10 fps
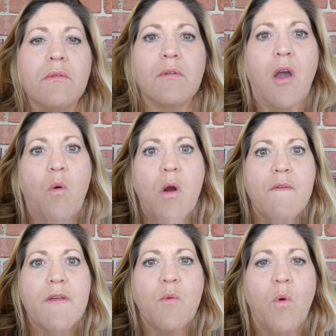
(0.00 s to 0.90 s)
go
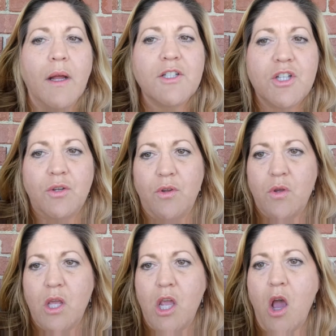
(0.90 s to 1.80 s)
wherever you want to. You
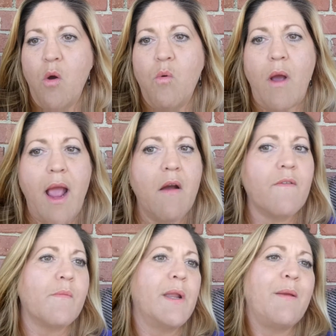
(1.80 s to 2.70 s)
can go
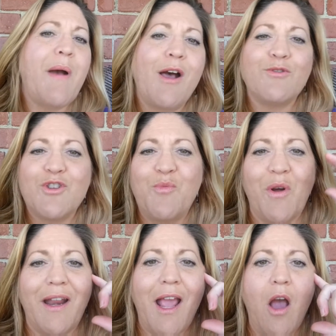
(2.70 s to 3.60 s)
however many miles you
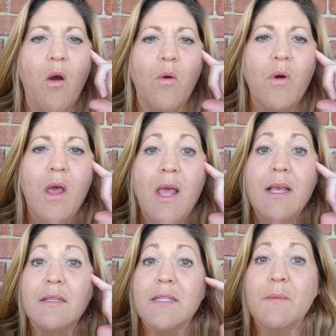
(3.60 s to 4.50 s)
want to go,
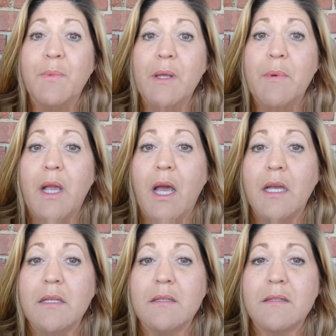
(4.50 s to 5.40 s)
simply
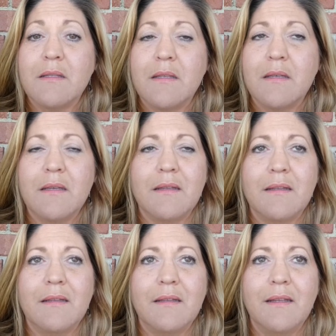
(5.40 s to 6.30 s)
because
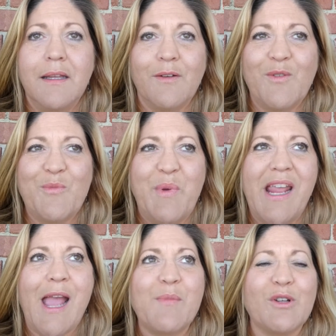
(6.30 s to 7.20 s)

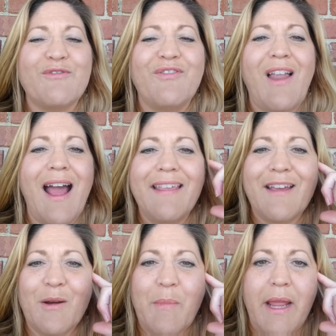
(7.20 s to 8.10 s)
being able to fly
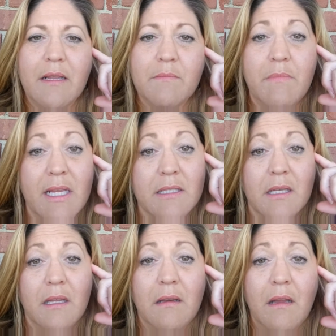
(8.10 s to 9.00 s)
there makes
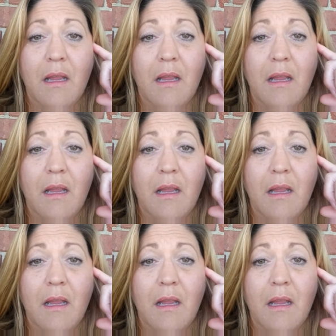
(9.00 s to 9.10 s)
the